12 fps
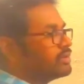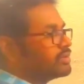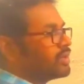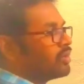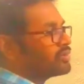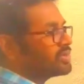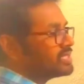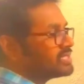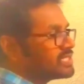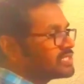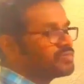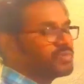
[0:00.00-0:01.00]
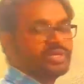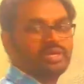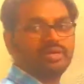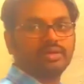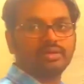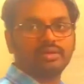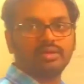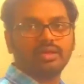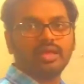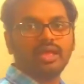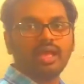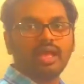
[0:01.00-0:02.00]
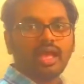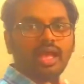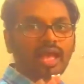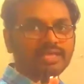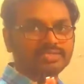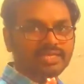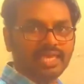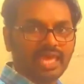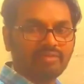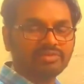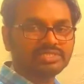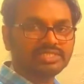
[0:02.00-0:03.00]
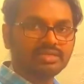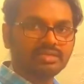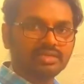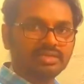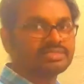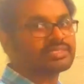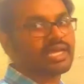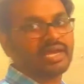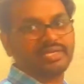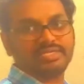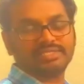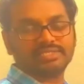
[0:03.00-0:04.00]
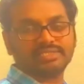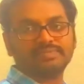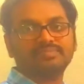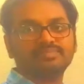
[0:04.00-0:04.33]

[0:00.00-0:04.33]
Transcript: Now this sphere has a cavity inside it.